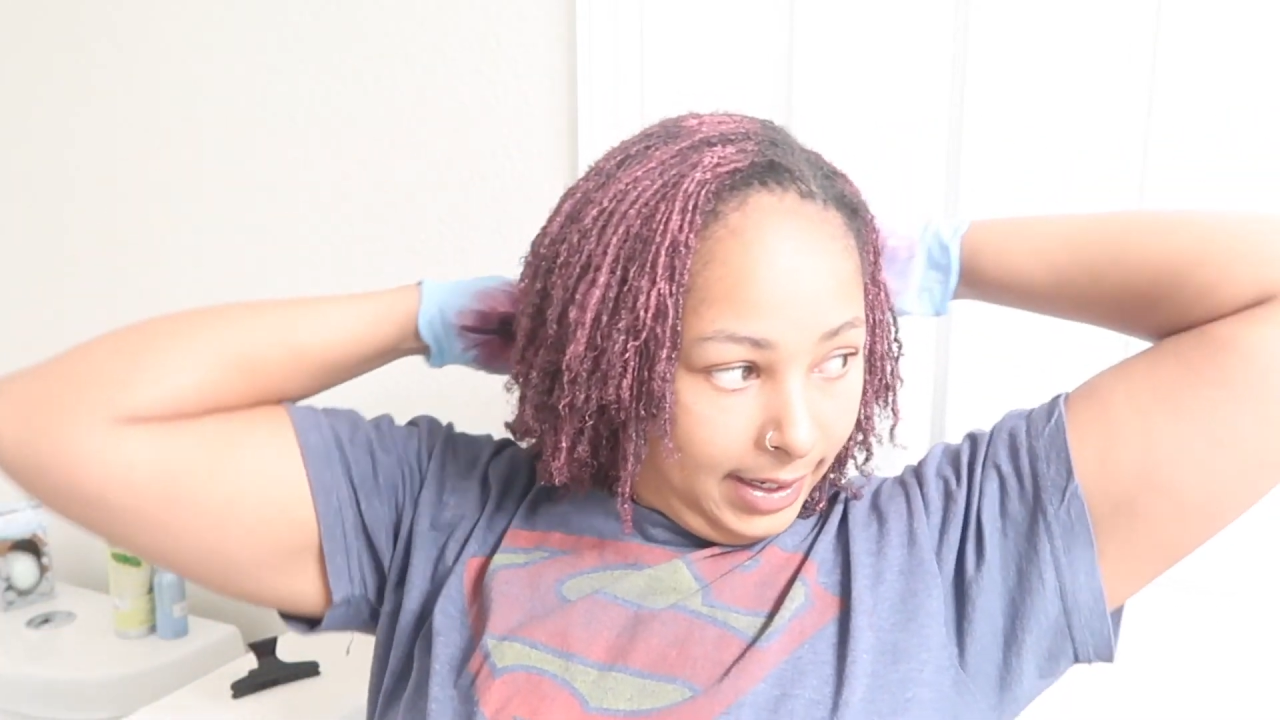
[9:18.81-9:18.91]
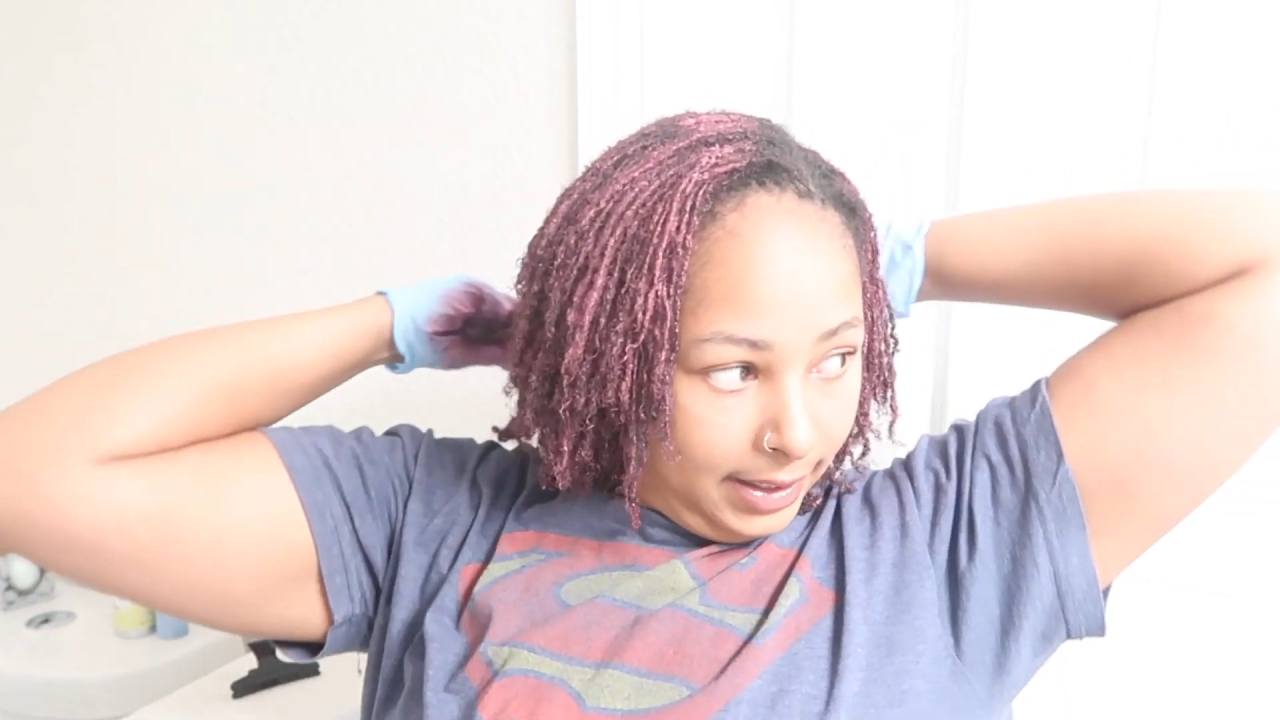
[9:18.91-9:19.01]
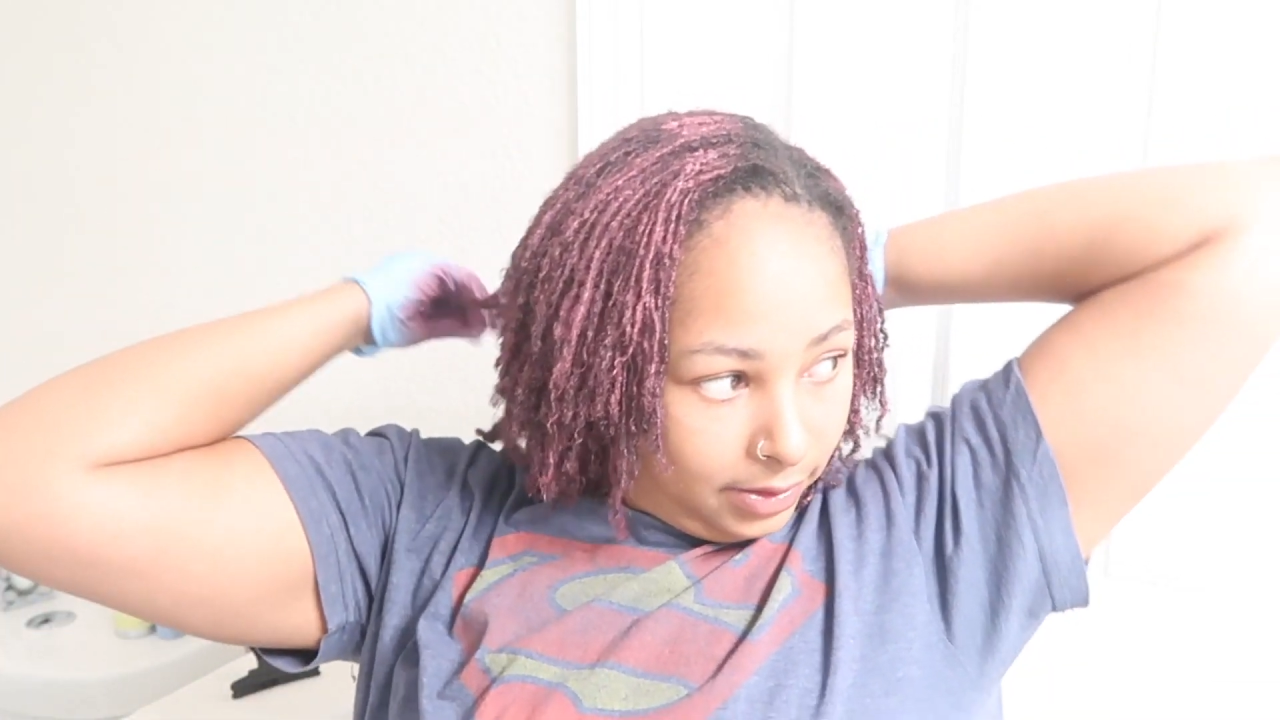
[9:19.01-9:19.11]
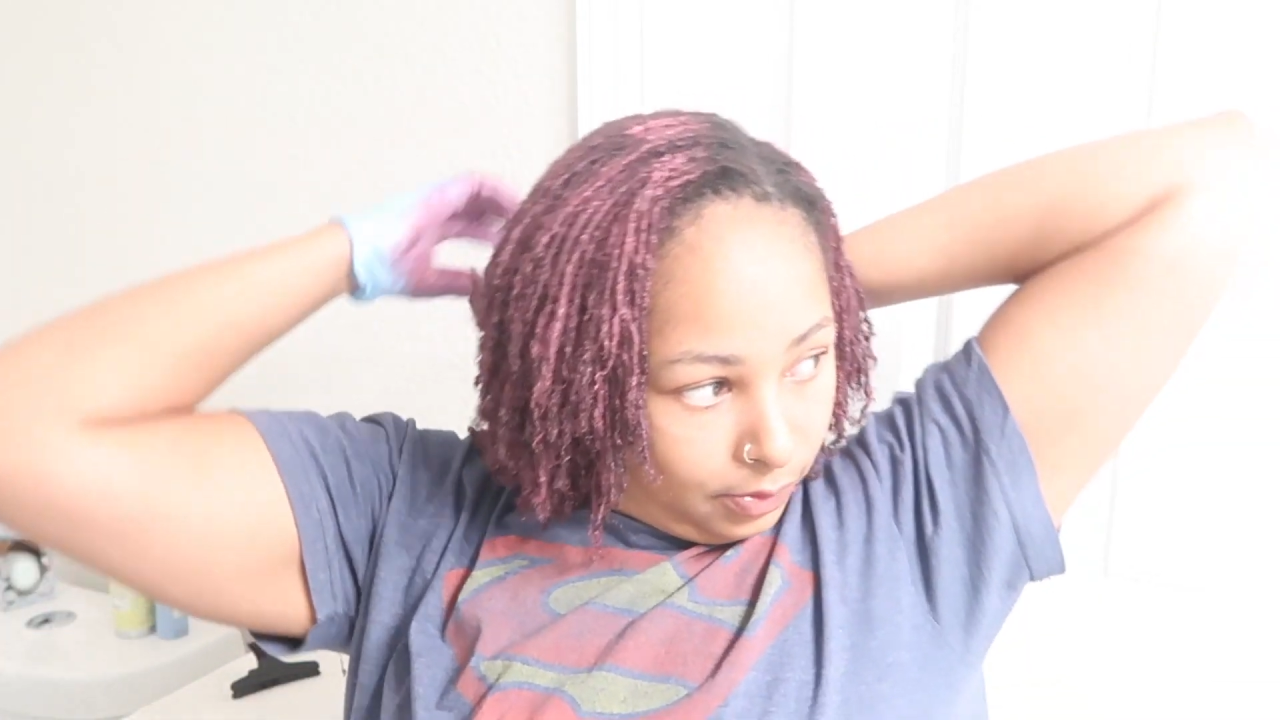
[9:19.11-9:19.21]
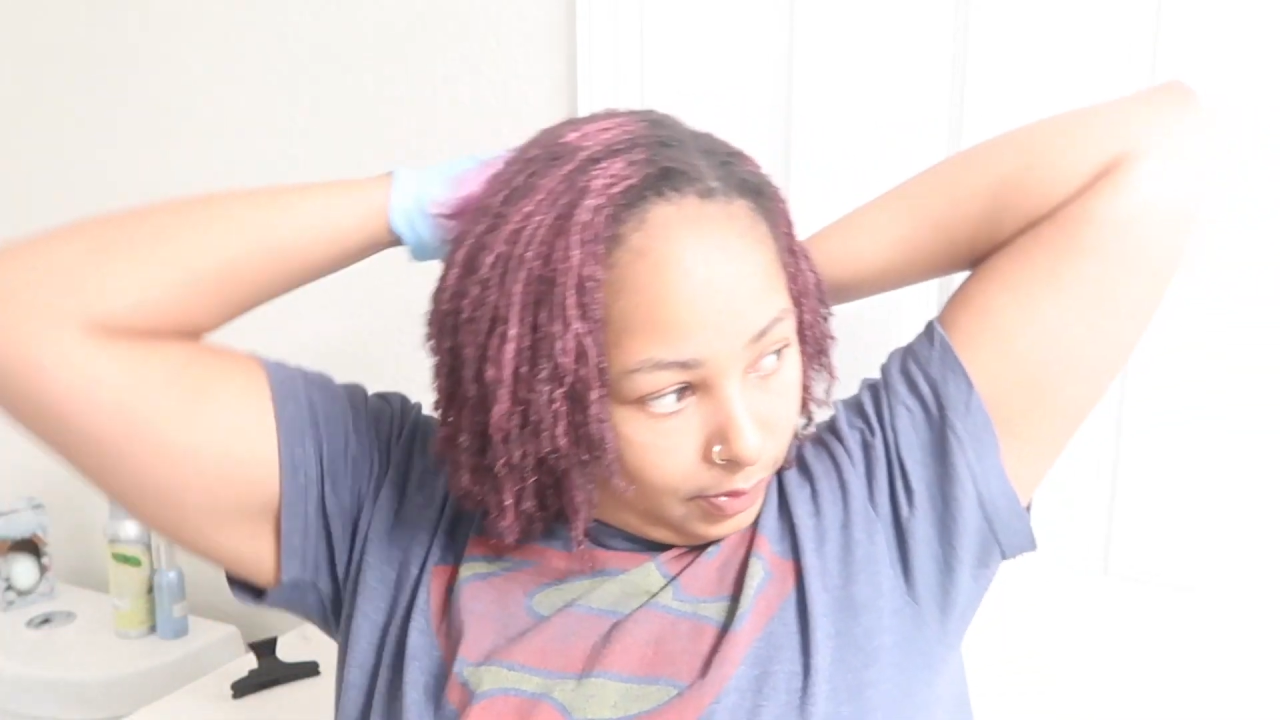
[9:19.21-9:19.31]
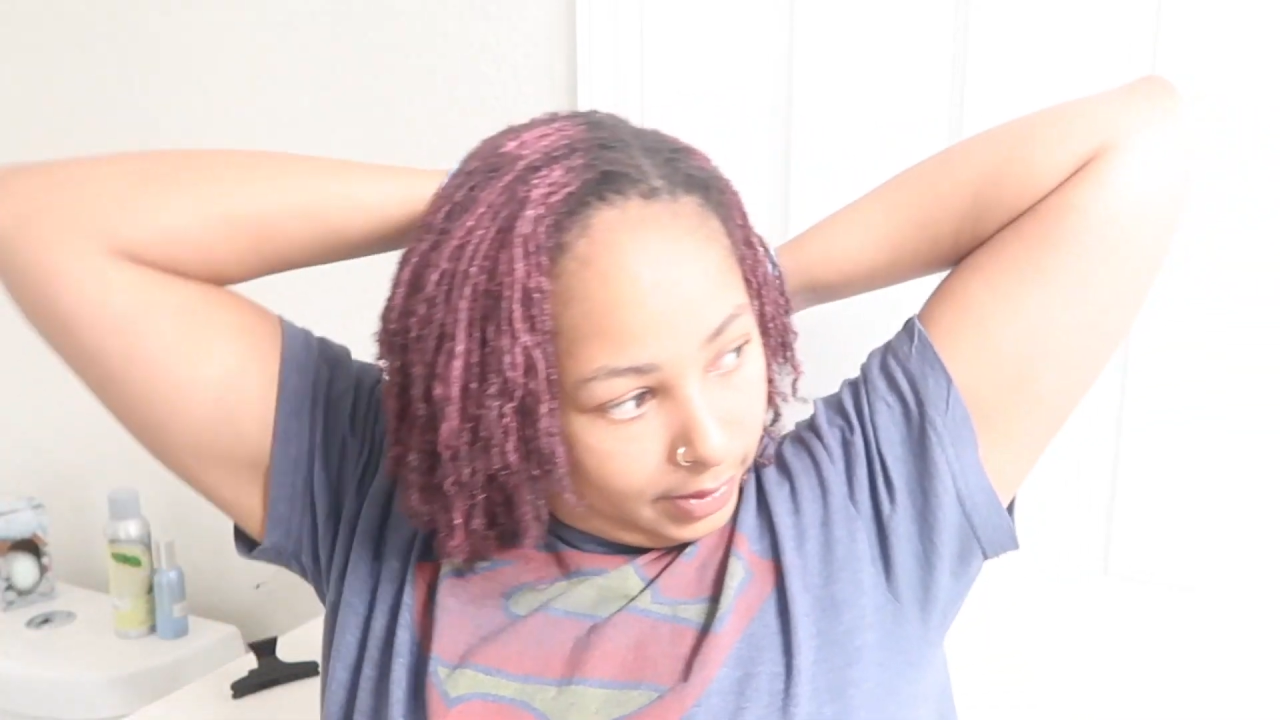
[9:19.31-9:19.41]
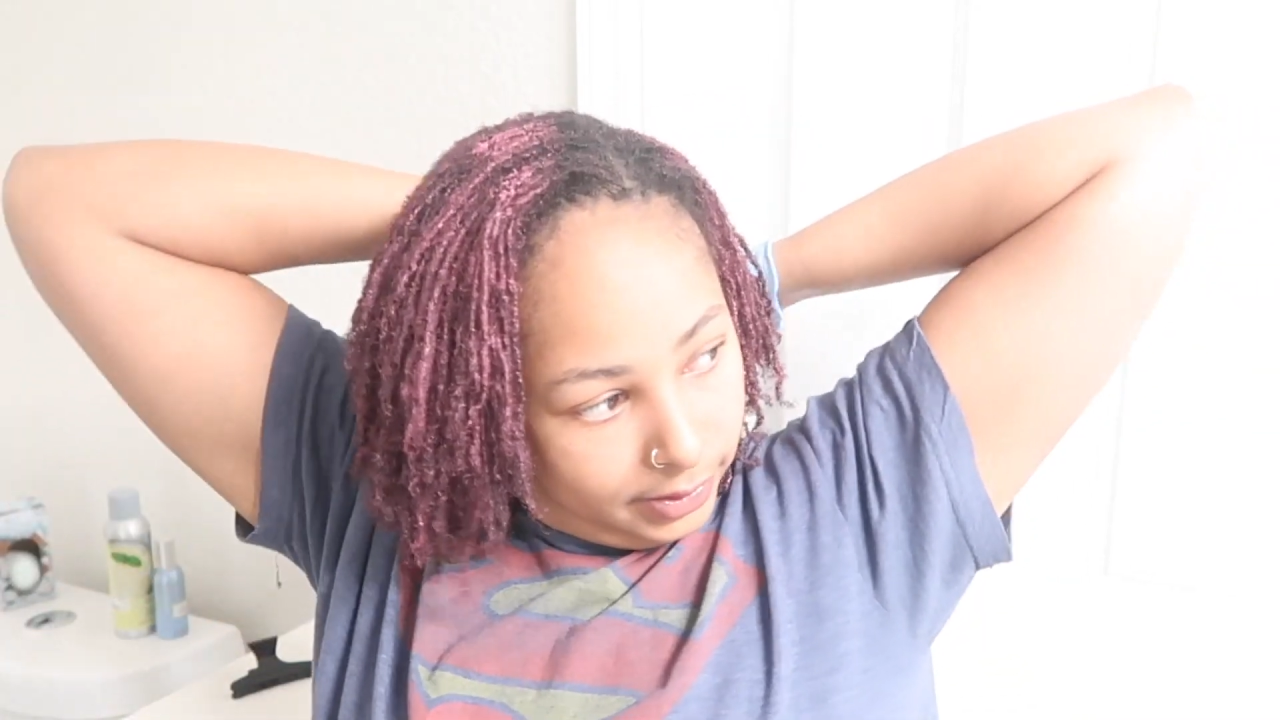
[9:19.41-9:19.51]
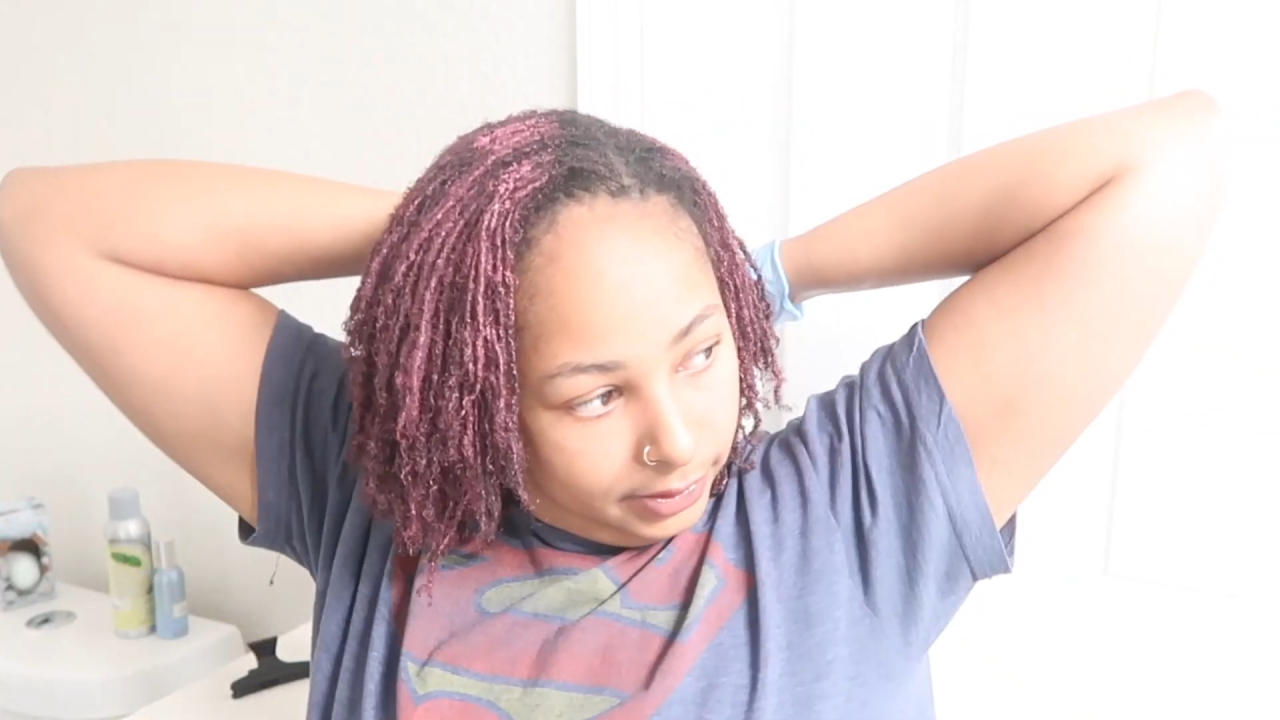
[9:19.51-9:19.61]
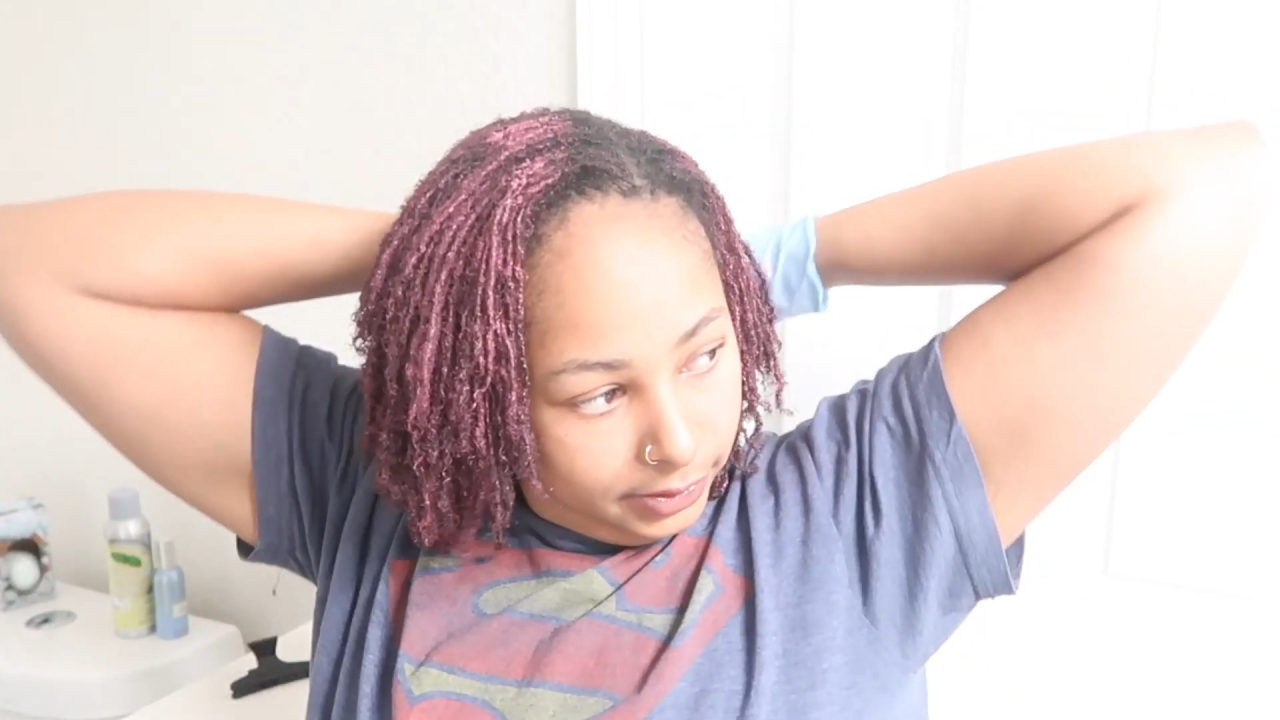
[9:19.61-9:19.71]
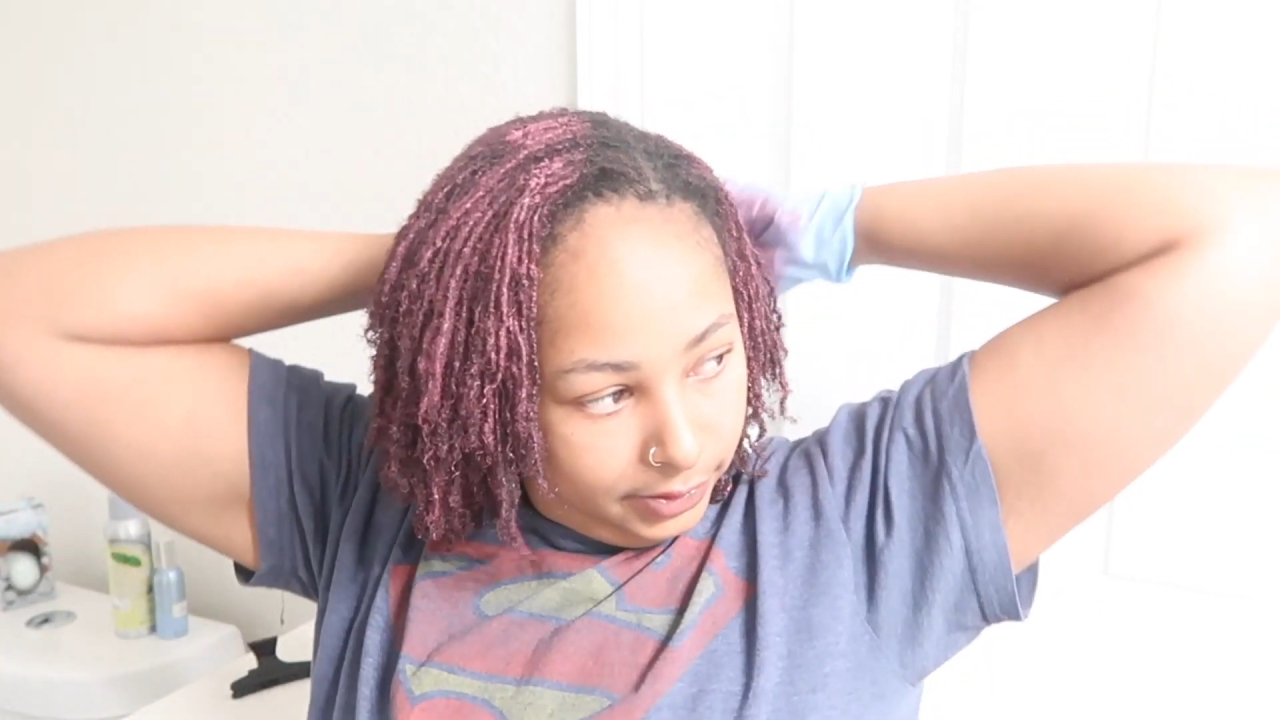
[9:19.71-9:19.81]
it
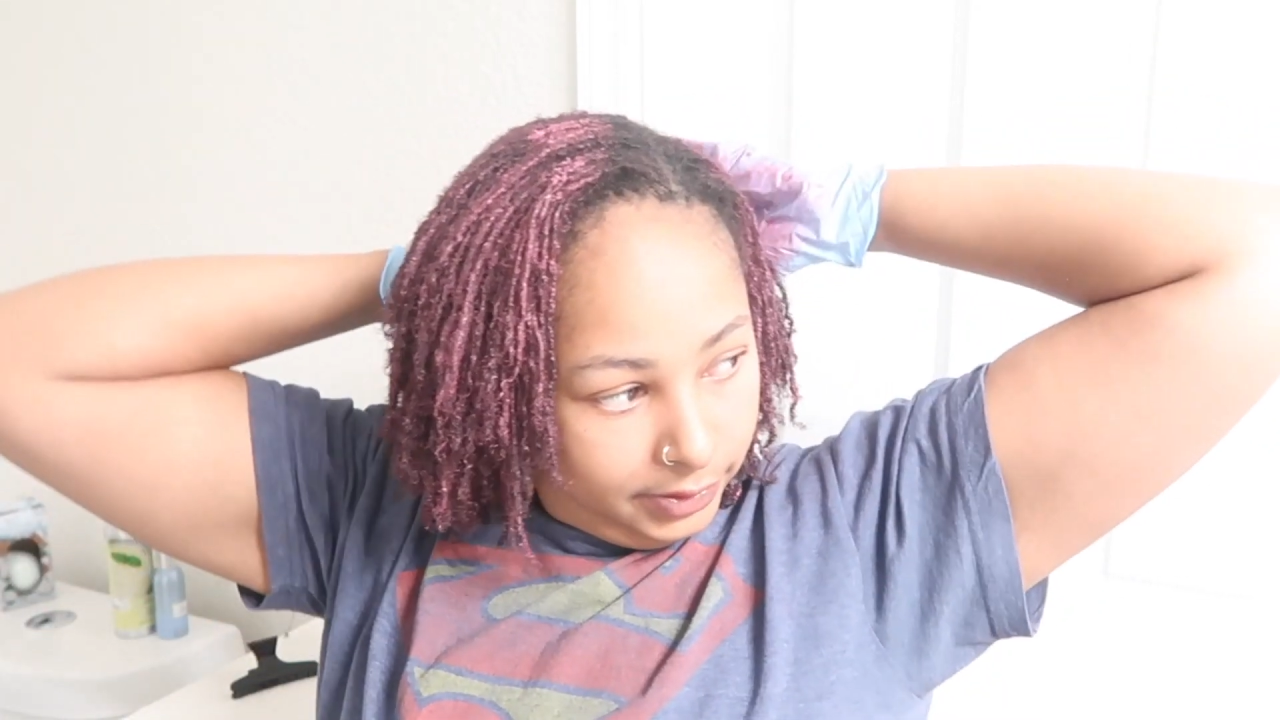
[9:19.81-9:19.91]
through